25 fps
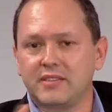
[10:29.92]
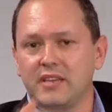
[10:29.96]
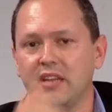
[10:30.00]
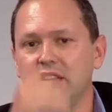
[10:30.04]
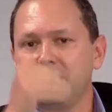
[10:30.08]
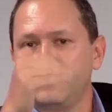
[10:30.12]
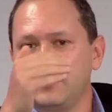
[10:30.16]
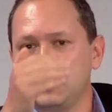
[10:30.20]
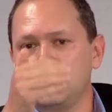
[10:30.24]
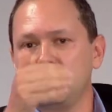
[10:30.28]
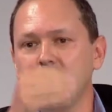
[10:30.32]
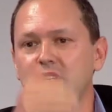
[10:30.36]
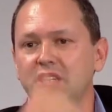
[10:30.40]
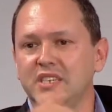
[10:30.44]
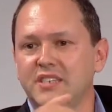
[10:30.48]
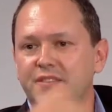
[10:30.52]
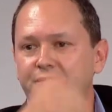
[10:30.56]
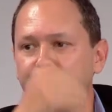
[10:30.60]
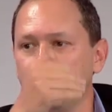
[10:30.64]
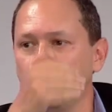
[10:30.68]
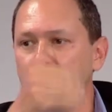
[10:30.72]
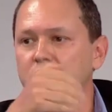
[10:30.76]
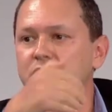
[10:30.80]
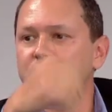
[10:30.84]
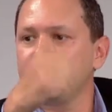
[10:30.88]
television is
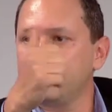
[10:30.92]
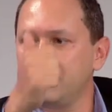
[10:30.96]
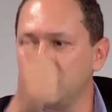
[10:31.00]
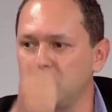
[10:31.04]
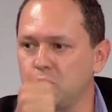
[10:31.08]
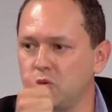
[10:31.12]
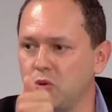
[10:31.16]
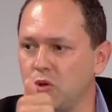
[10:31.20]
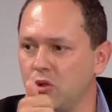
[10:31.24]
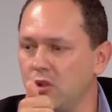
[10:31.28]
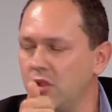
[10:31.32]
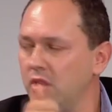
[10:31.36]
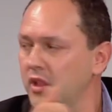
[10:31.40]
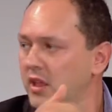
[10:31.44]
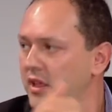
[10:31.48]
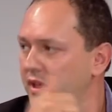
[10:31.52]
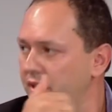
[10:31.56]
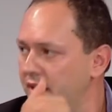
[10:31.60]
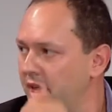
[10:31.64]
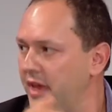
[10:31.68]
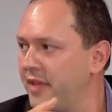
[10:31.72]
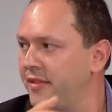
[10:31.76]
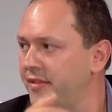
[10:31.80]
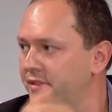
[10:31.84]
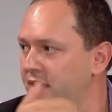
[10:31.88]
first visual
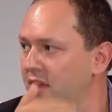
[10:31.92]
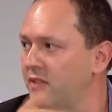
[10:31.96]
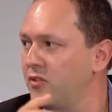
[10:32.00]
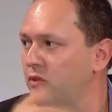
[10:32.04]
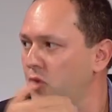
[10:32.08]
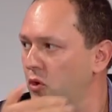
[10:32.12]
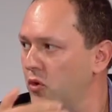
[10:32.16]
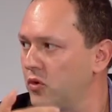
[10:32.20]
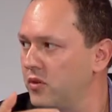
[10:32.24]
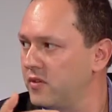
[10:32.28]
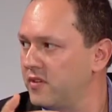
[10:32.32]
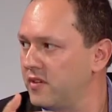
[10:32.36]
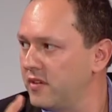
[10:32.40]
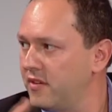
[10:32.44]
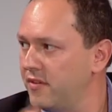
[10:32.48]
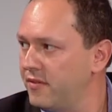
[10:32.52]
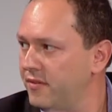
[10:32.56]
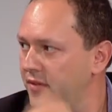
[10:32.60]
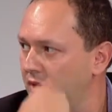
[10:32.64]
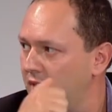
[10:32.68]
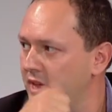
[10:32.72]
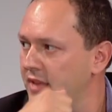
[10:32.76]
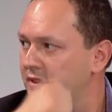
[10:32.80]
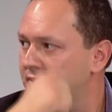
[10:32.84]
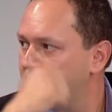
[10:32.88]
and then talkative,
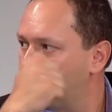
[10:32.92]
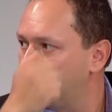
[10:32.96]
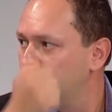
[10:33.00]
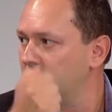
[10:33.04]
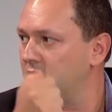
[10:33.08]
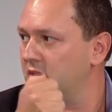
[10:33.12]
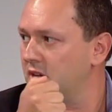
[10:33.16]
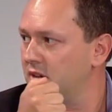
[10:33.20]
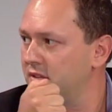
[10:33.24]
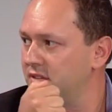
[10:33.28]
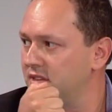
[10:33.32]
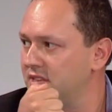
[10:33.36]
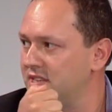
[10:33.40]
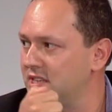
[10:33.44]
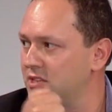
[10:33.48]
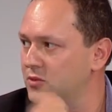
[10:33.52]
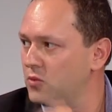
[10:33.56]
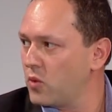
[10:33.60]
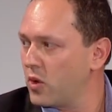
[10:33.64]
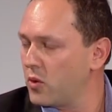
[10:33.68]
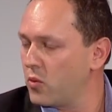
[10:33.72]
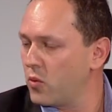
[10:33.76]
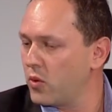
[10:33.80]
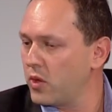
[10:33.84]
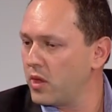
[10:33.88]
and this is
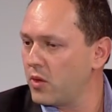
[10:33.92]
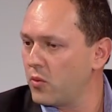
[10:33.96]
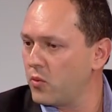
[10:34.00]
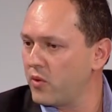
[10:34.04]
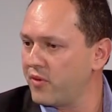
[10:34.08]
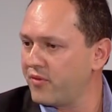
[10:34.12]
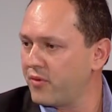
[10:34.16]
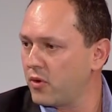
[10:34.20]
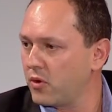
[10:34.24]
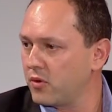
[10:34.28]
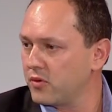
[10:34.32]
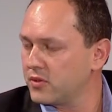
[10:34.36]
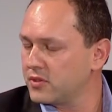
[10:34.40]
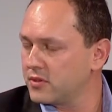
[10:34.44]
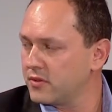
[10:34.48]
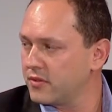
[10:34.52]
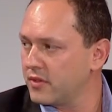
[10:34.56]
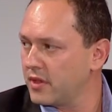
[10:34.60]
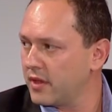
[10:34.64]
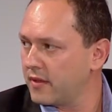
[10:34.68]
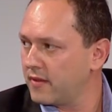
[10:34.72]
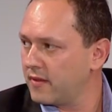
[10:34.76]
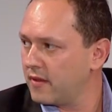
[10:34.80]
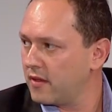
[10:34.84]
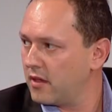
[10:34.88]
why we focus on
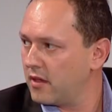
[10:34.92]
that.